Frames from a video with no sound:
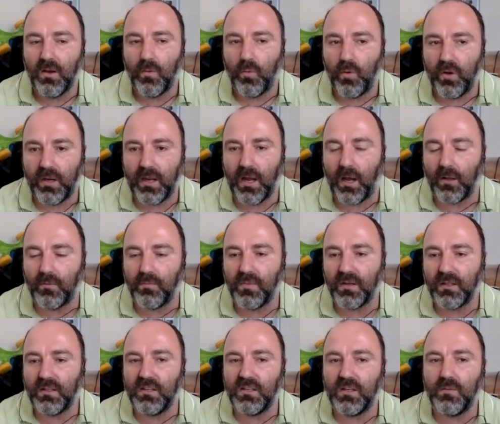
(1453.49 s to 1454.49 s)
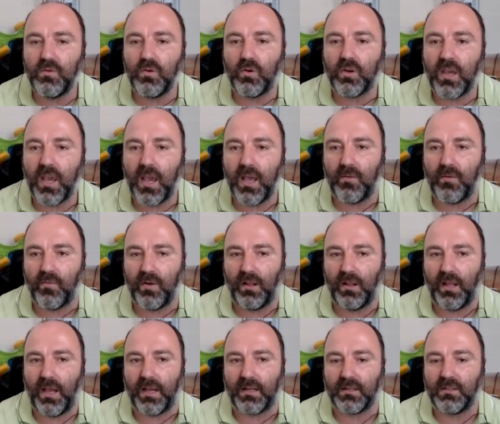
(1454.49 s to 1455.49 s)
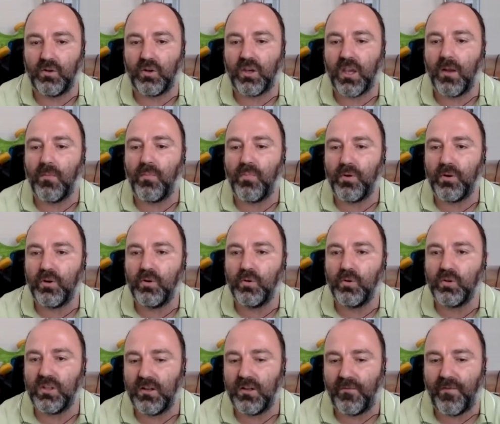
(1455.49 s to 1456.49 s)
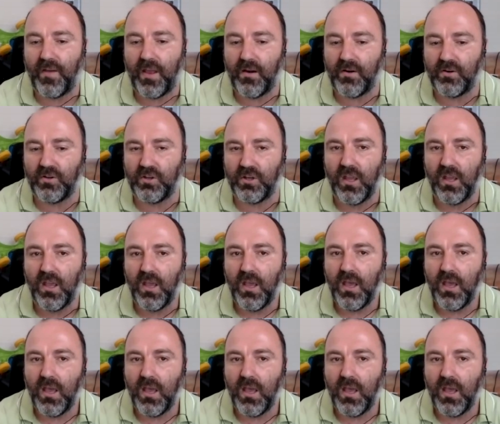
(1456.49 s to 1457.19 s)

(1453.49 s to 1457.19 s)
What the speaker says: Without magnesium, you can't relax, you can't produce enough energy,